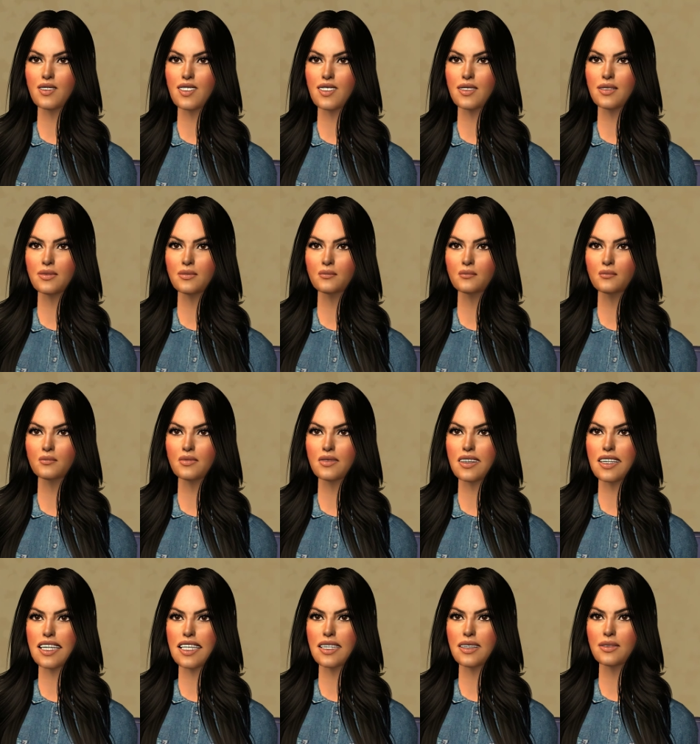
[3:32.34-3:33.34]
in here
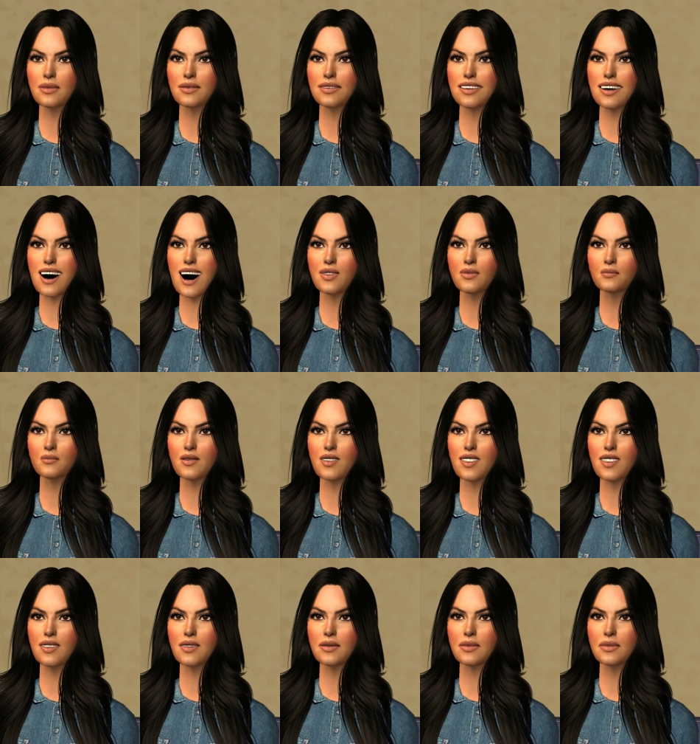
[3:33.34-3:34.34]
is being so rude.